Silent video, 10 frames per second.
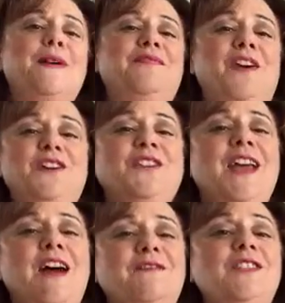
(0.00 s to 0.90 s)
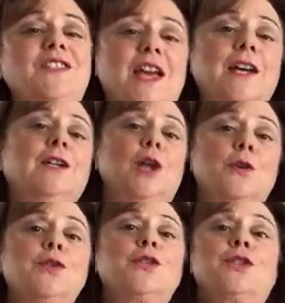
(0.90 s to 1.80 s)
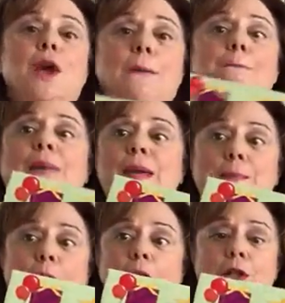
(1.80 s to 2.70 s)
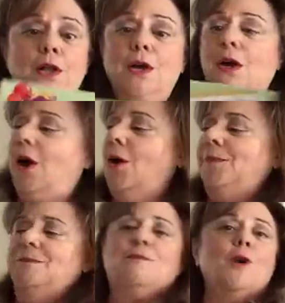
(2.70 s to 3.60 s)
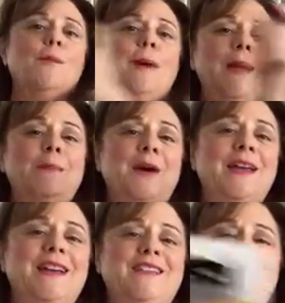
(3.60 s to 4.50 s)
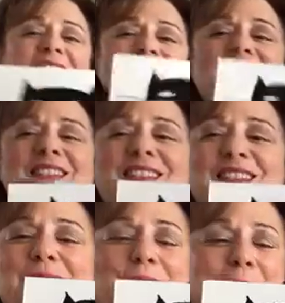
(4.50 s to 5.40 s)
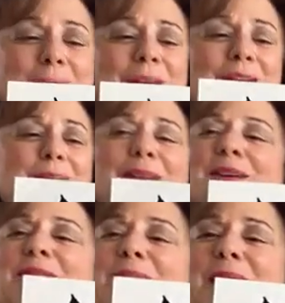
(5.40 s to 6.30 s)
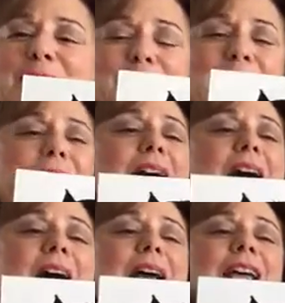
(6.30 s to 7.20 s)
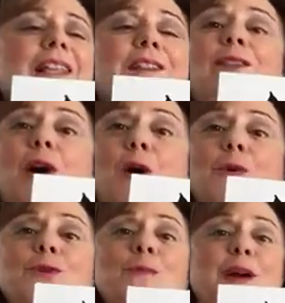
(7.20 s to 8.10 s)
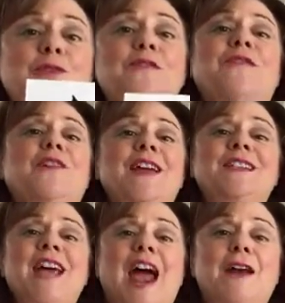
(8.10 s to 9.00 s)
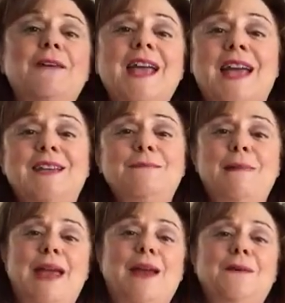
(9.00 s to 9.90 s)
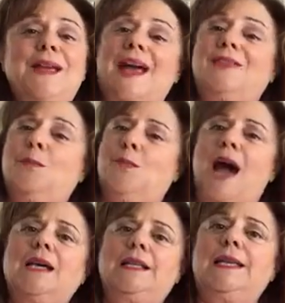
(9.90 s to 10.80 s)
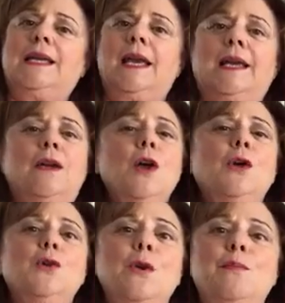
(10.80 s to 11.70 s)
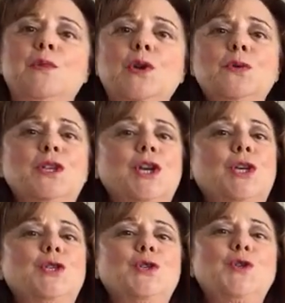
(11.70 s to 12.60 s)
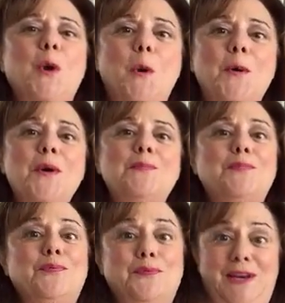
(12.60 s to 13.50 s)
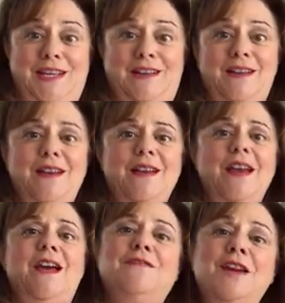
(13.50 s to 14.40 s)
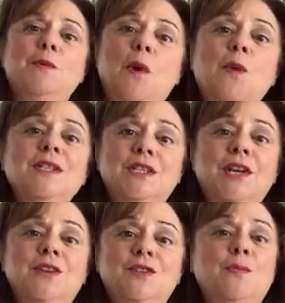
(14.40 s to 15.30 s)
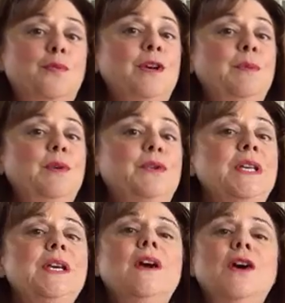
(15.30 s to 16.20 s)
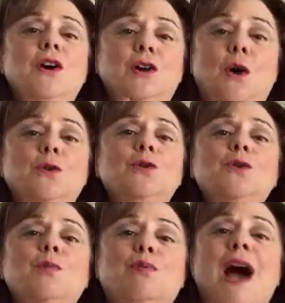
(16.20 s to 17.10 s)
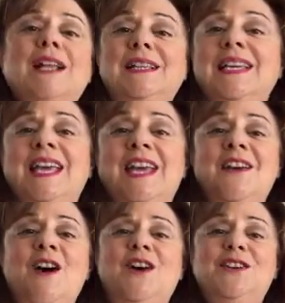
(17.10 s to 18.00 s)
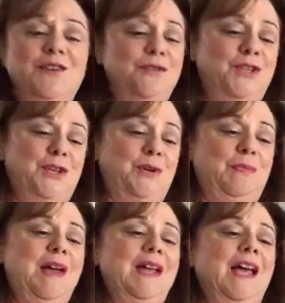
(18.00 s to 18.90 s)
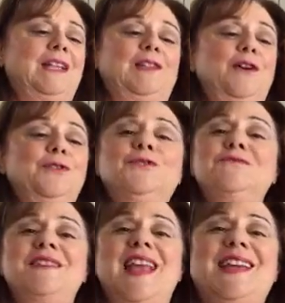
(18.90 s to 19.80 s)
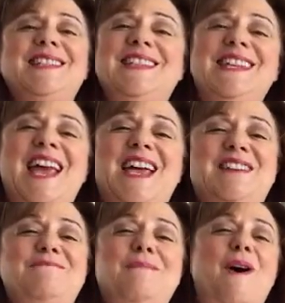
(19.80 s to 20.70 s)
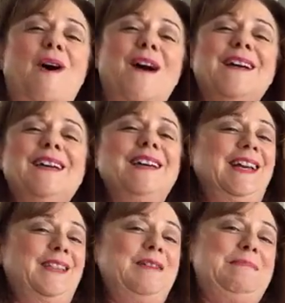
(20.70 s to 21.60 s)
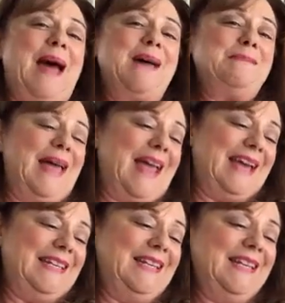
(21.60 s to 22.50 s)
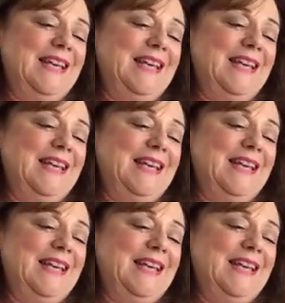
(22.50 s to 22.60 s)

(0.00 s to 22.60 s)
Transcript: But first I have to say hello to some people. Oh, wrong paper. You have to say hello to some people. Here's my note paper. Hello to my new friends Harry and Mary at the Broccoli King. Your music is so pretty. If anyone wants to hear some pretty music, go to the Broccoli King on YouTube. Hello to Nancy and Mark. Hello, Batman.